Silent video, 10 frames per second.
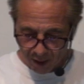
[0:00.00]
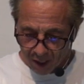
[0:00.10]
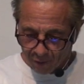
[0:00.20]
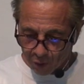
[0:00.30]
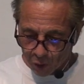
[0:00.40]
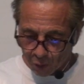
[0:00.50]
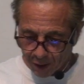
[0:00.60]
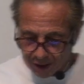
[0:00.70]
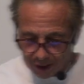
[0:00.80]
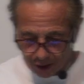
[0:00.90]
In verse
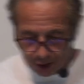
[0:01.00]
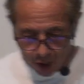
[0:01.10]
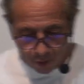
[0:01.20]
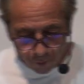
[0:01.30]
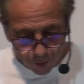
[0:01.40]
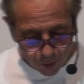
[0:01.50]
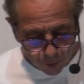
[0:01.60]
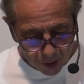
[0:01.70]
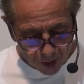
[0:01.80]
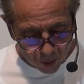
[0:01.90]
26, for you
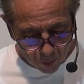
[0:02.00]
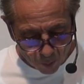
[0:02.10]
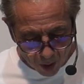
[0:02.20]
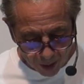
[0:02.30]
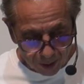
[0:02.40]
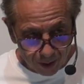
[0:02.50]
see your what?